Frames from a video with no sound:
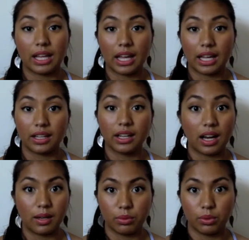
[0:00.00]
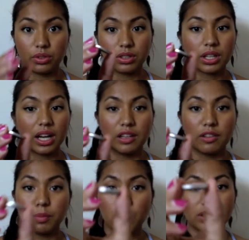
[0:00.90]
a cardboard kind
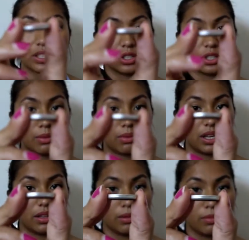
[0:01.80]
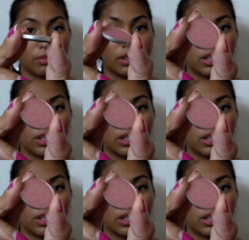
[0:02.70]
of box, and you can buy them